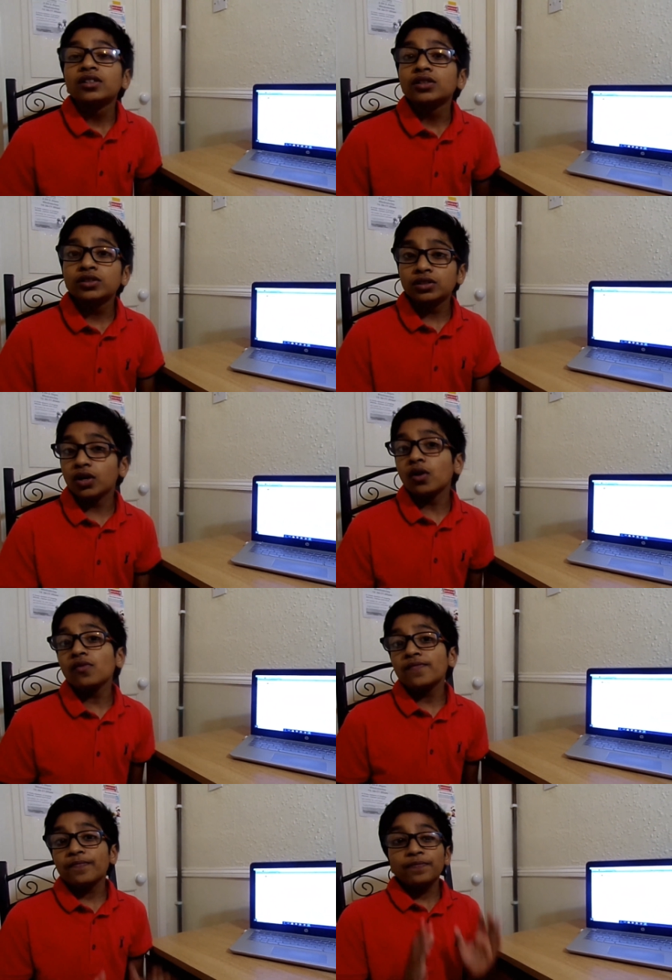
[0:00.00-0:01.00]

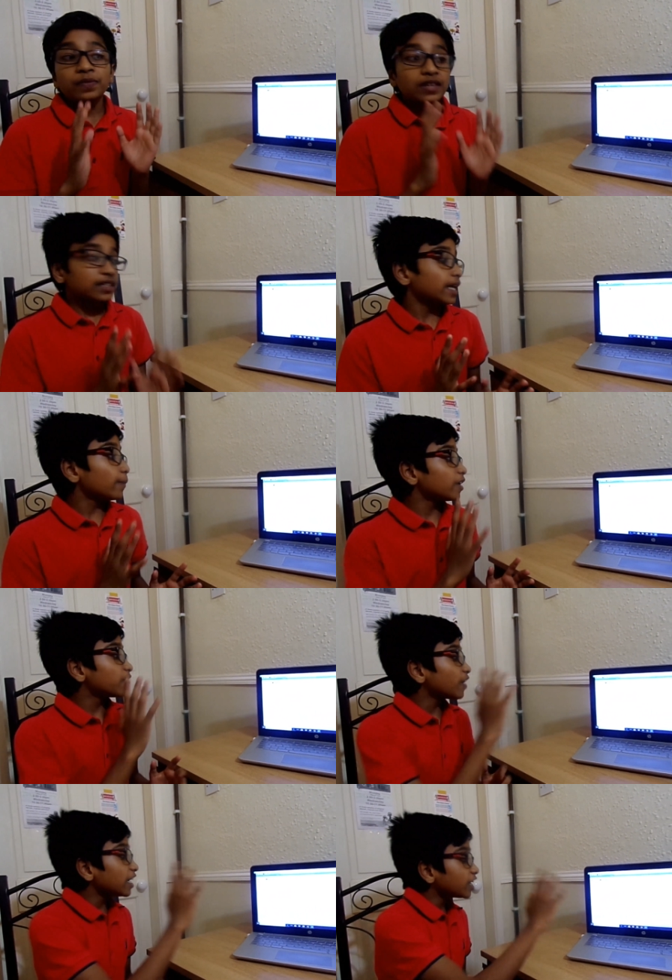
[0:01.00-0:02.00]
So,
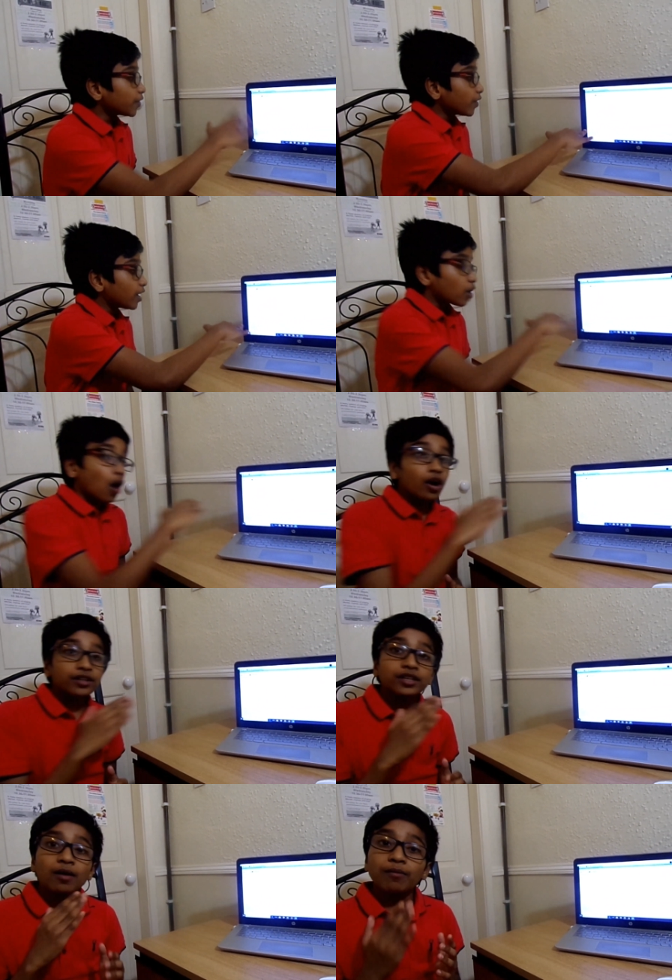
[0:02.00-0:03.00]
if I give an
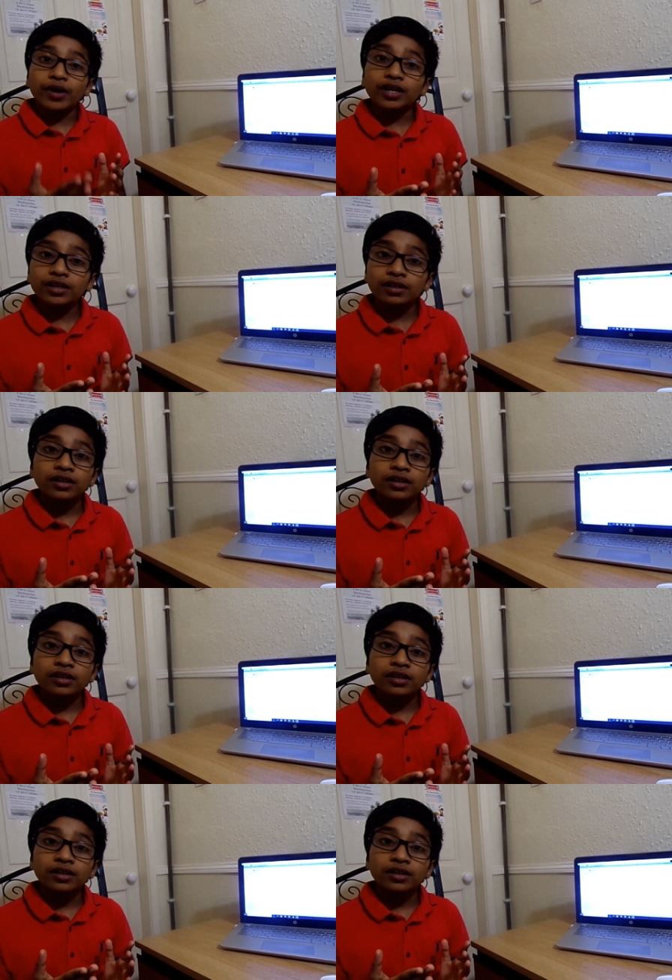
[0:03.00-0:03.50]
odd number,